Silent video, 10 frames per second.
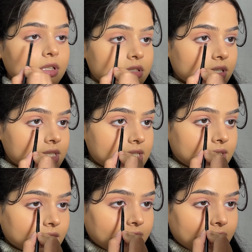also gonna
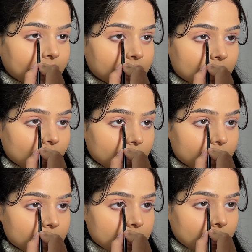take the
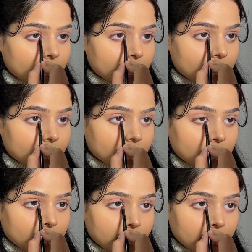darker shade and
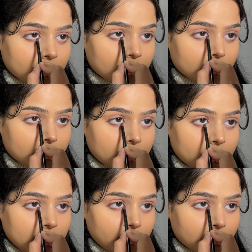kind of like
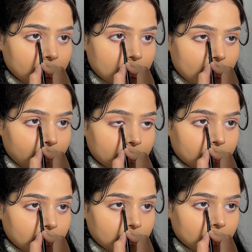deepening up
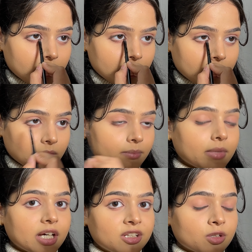
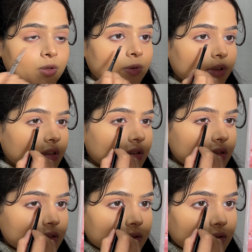my inner
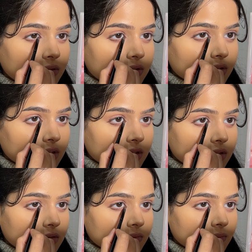corners using this.